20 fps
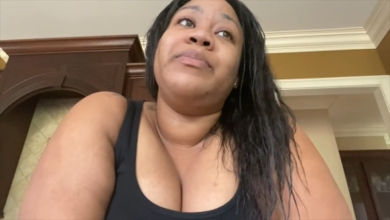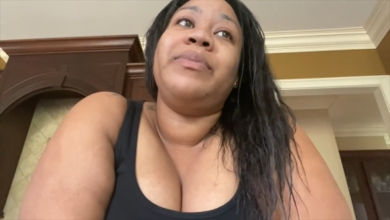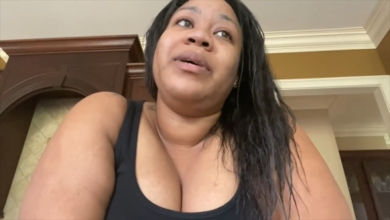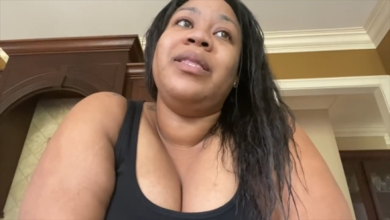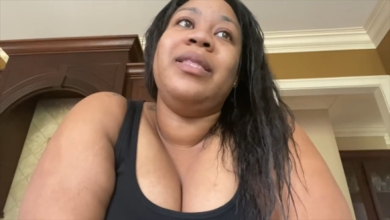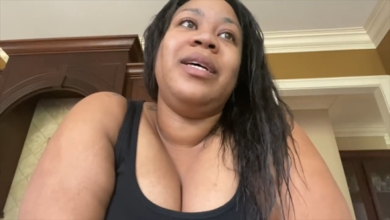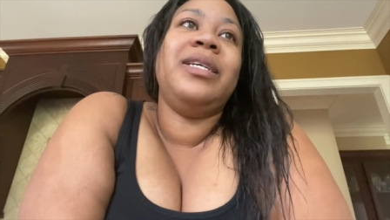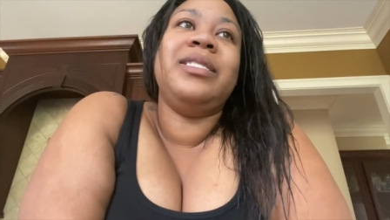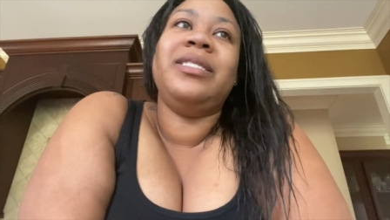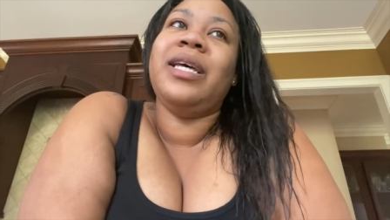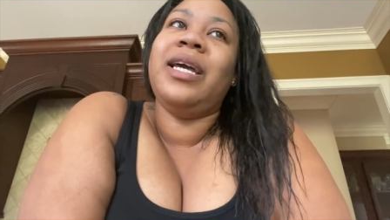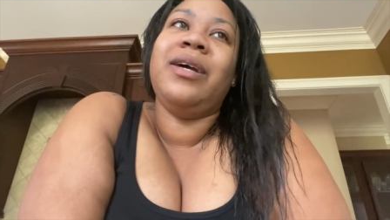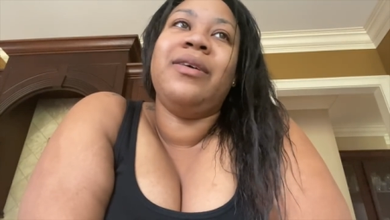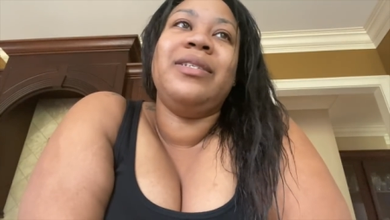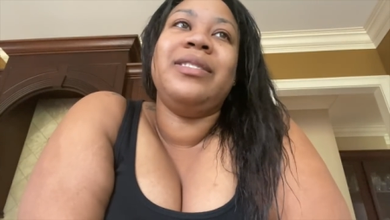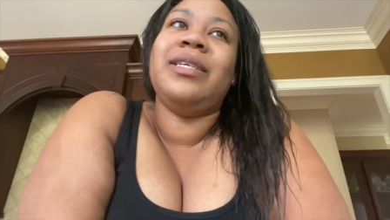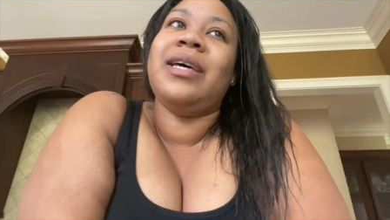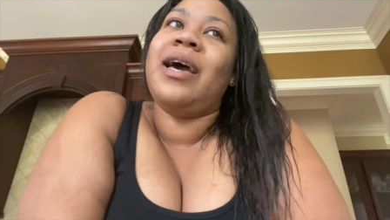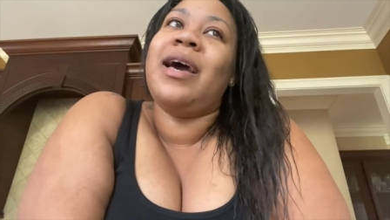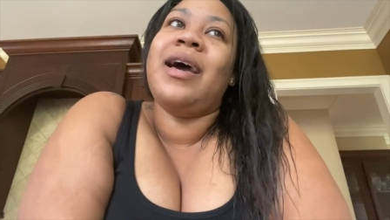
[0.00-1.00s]
but let's stay
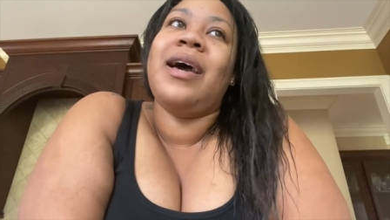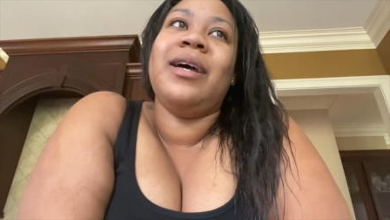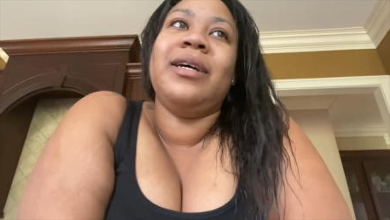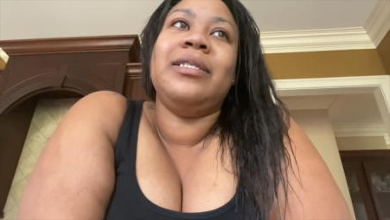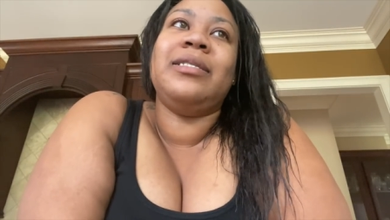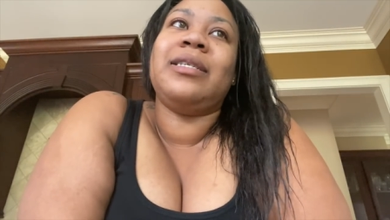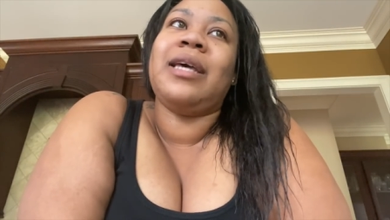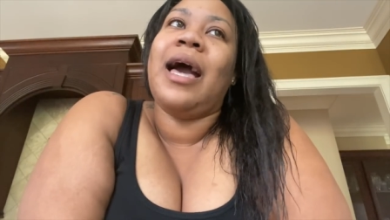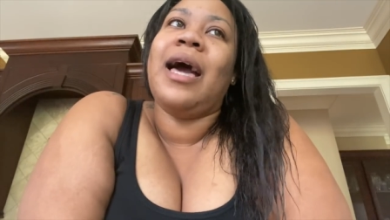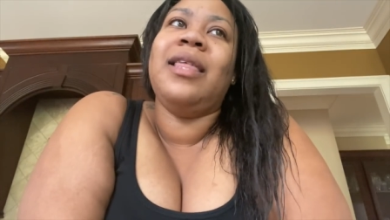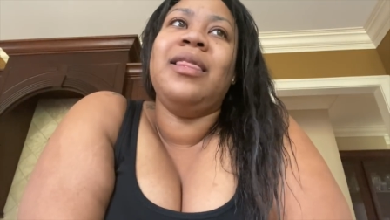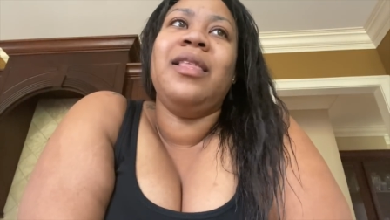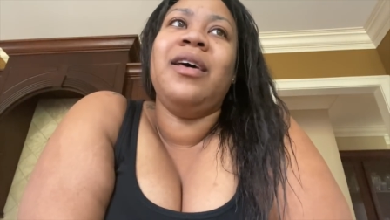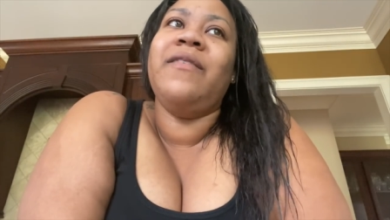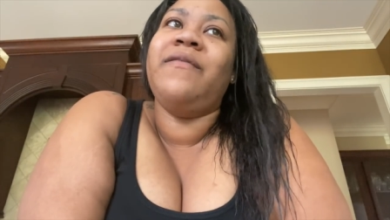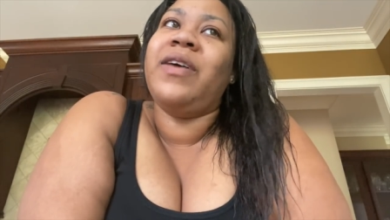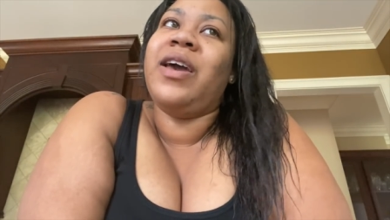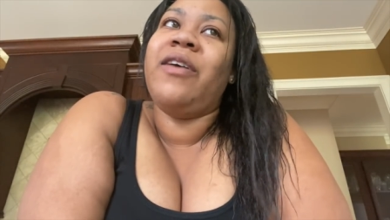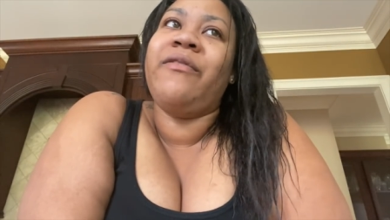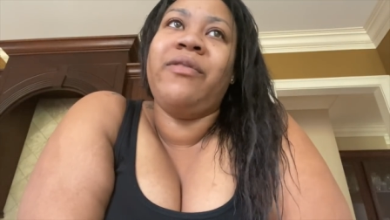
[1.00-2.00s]
on task. I
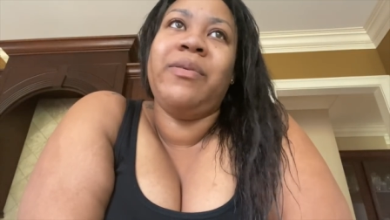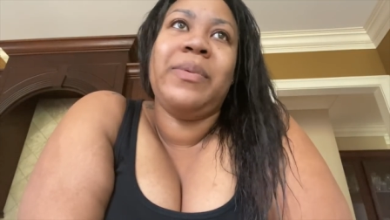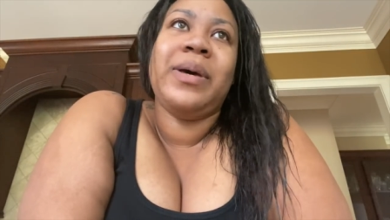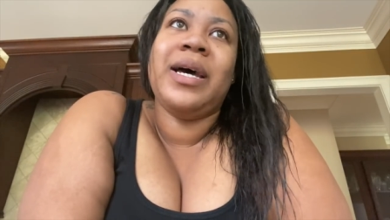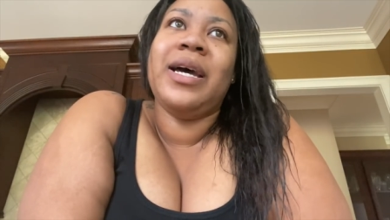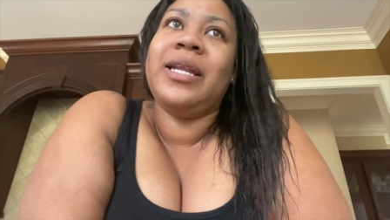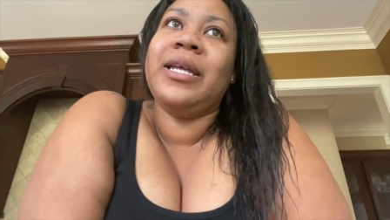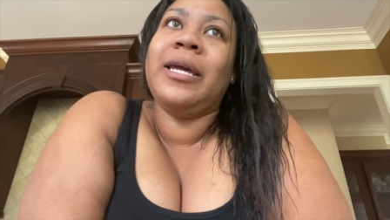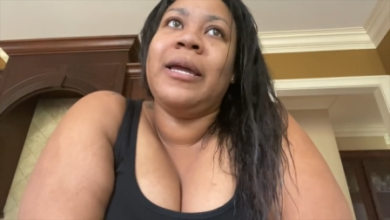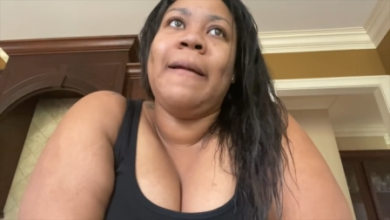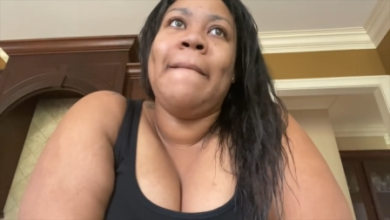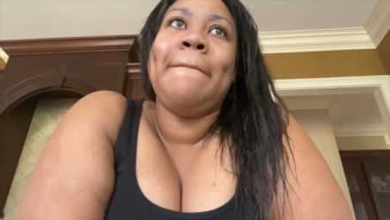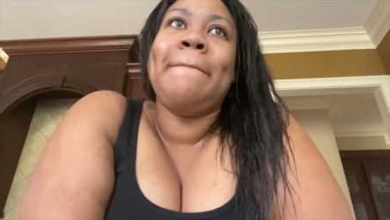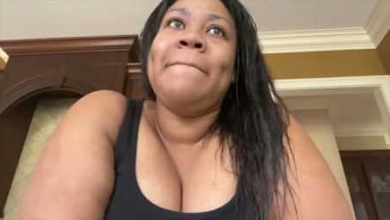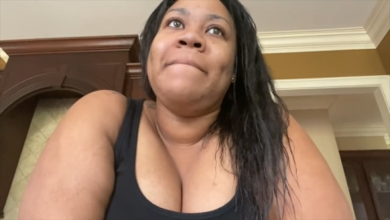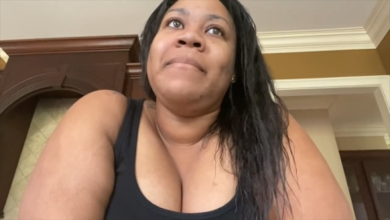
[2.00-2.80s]
love everybody.